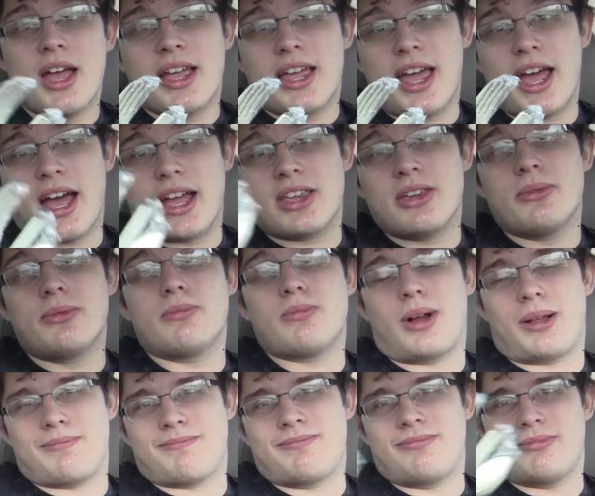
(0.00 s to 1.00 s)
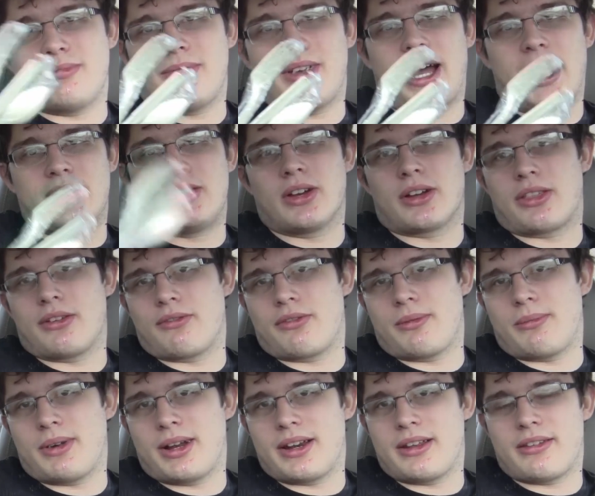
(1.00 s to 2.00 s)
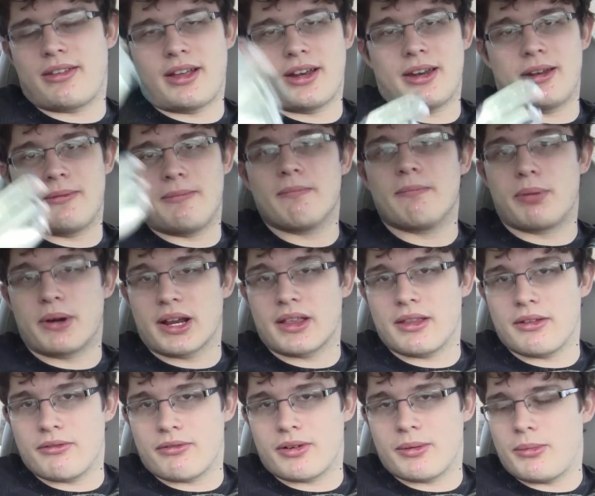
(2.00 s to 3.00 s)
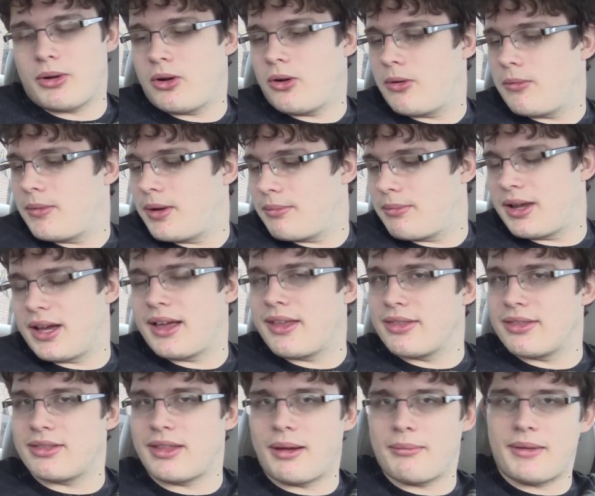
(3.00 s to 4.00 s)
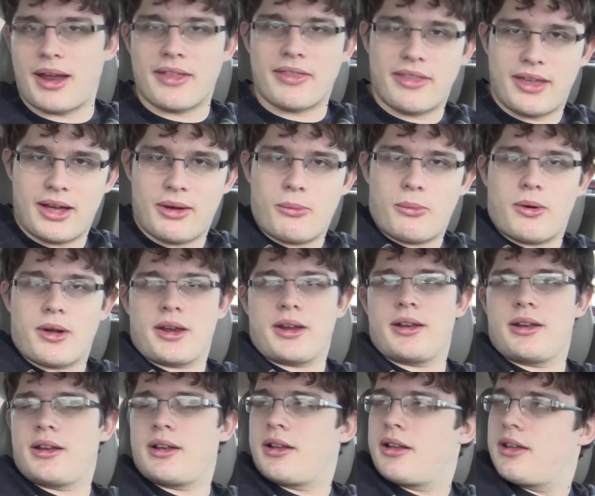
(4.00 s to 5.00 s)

Yeah, well, I took them from Wendy's. I didn't bring them from home. I'm not that white.